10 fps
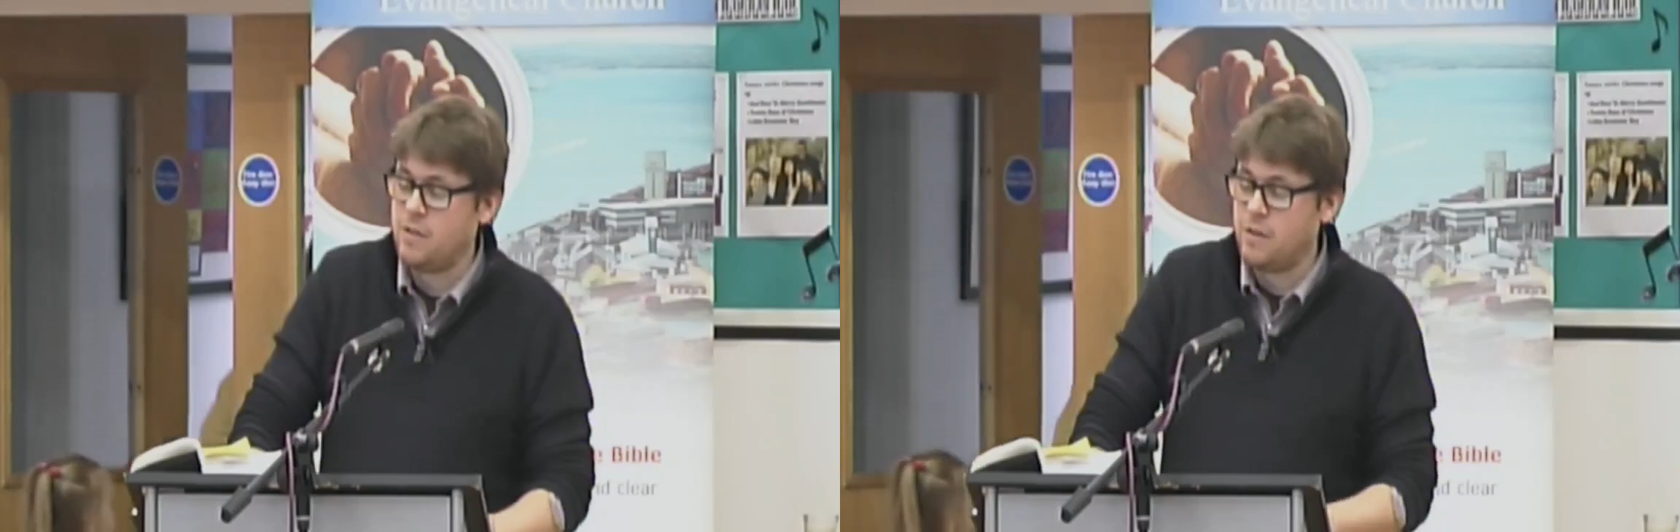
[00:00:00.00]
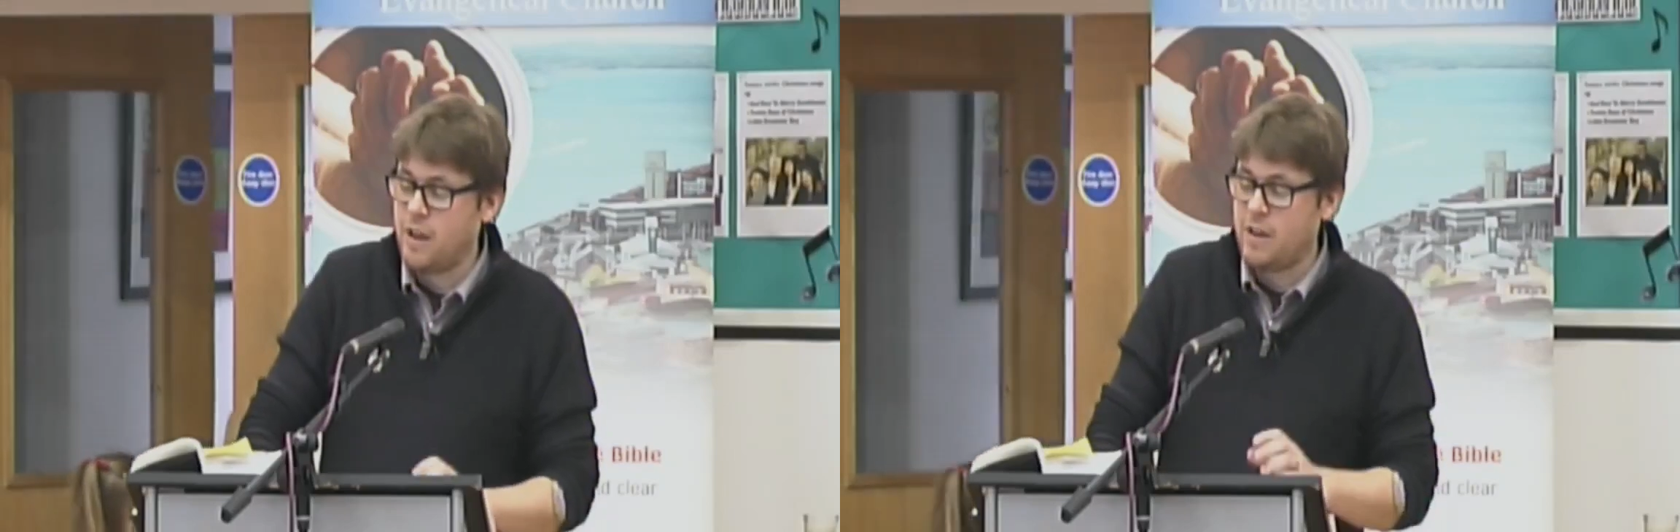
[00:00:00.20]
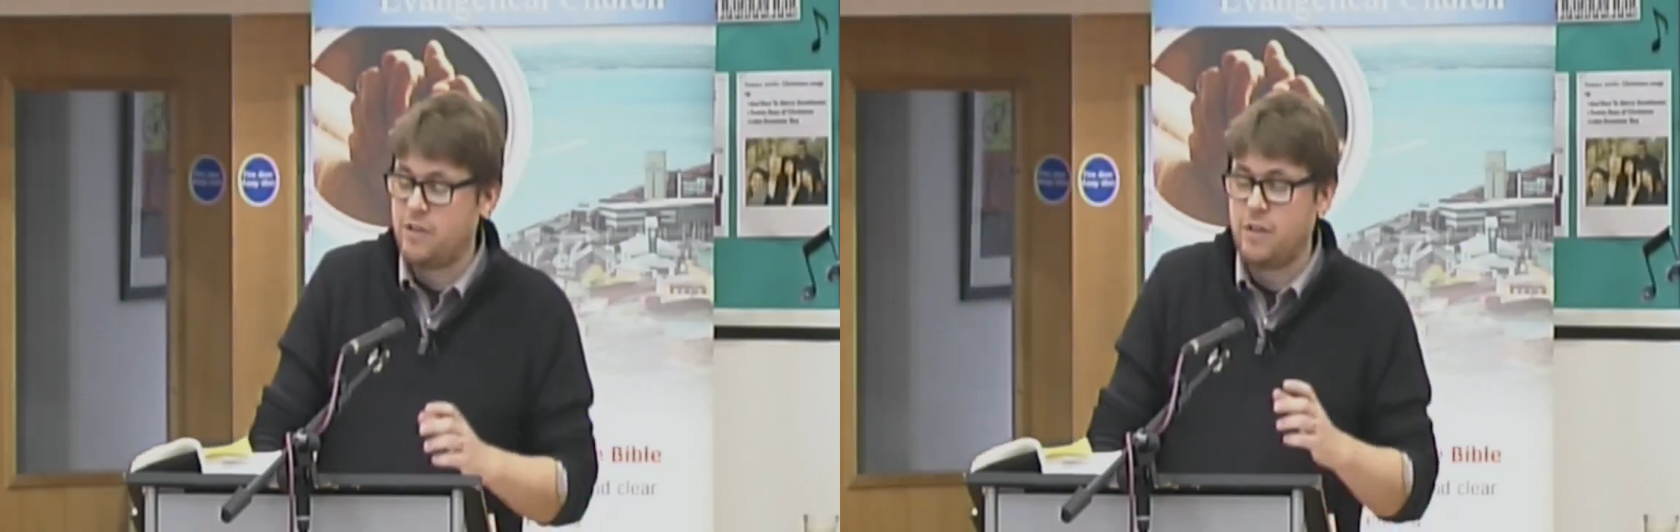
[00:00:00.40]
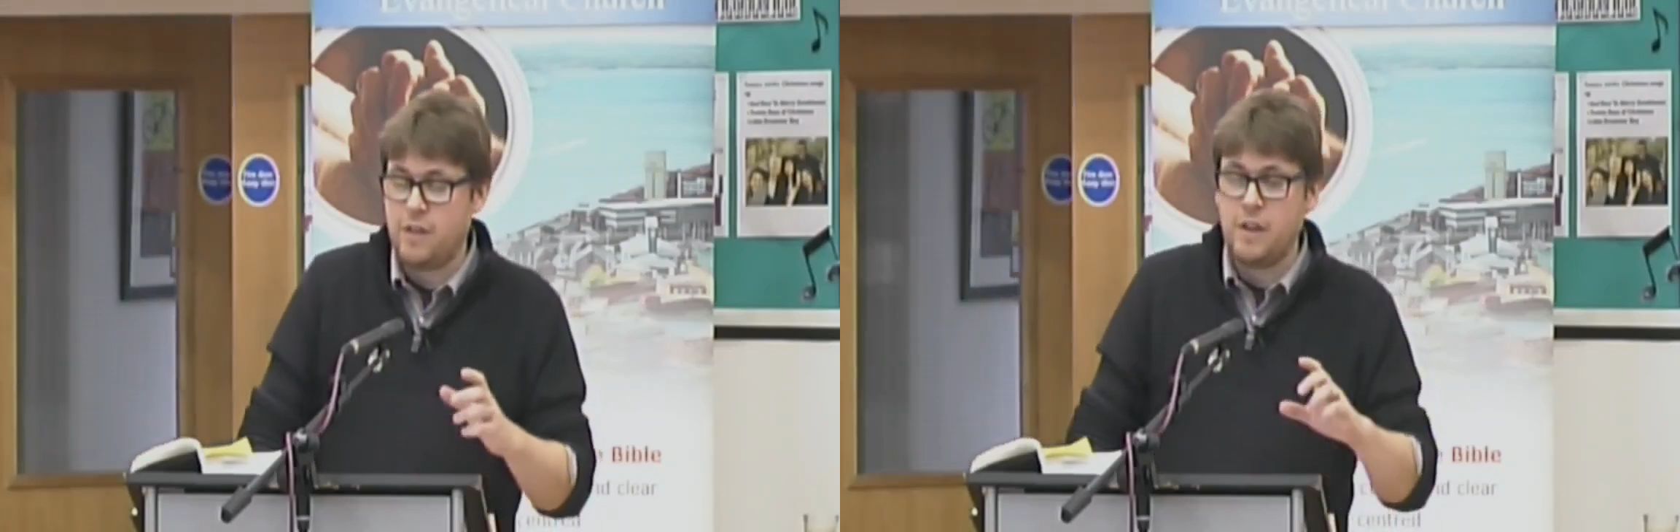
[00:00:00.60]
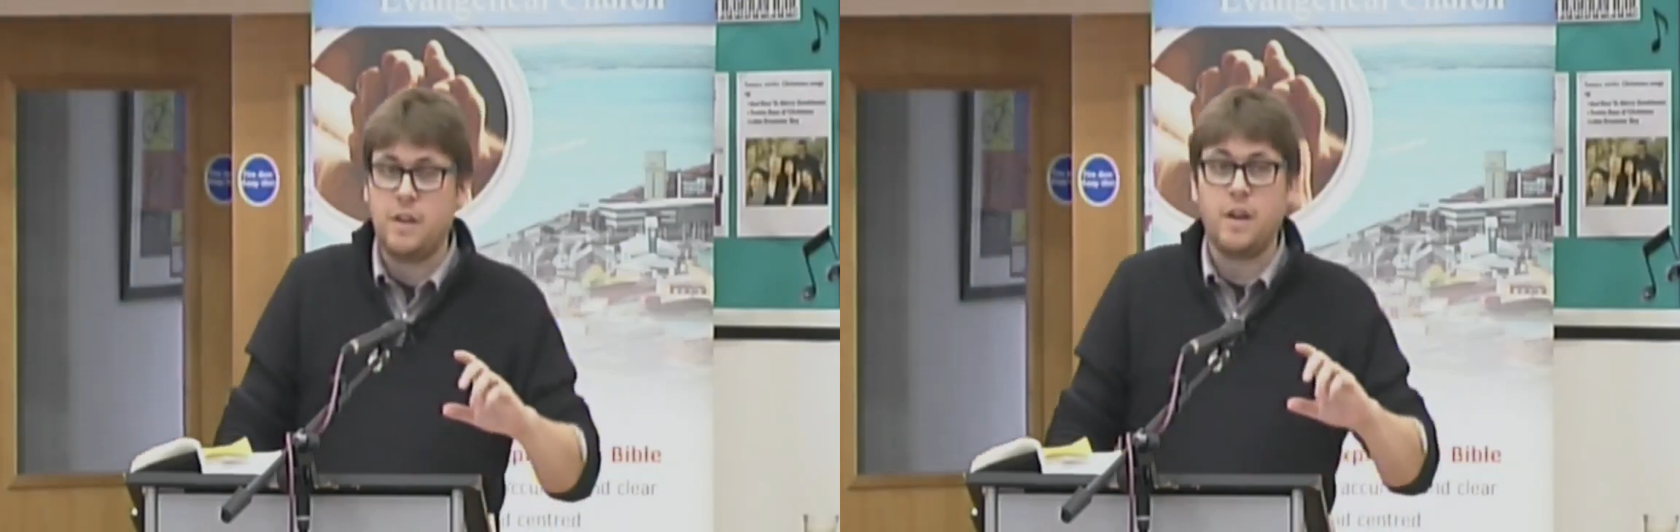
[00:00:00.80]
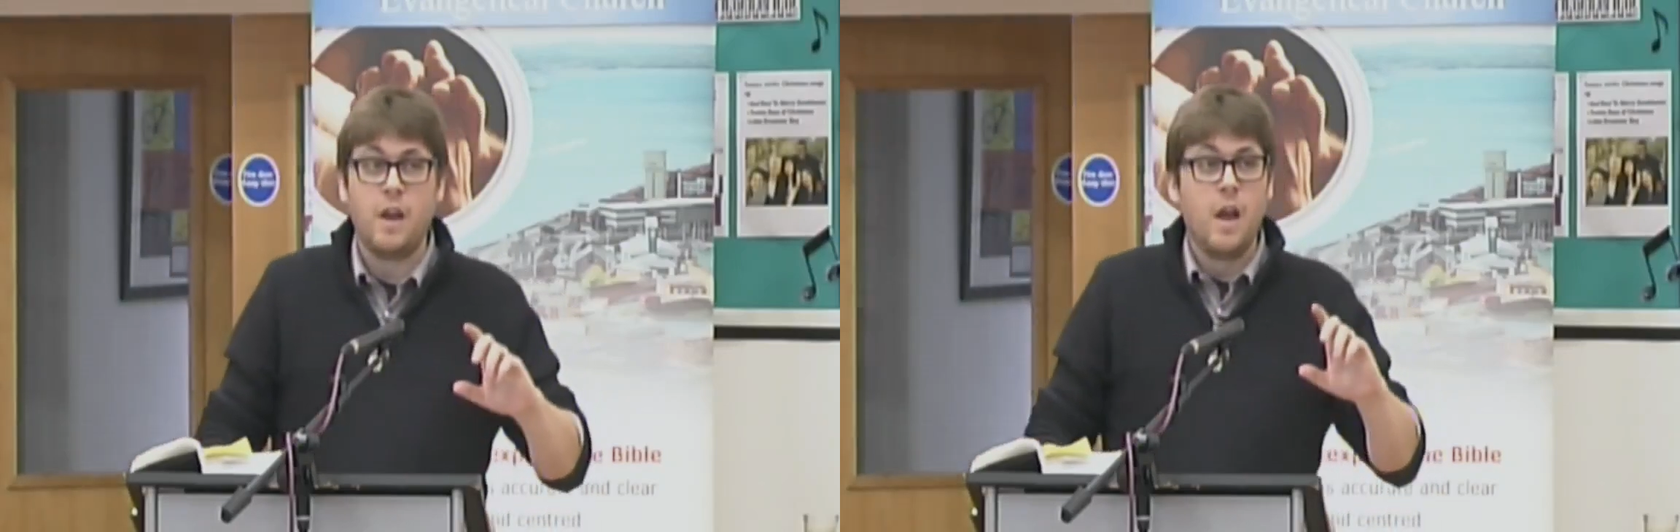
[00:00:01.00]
So I was actually thinking,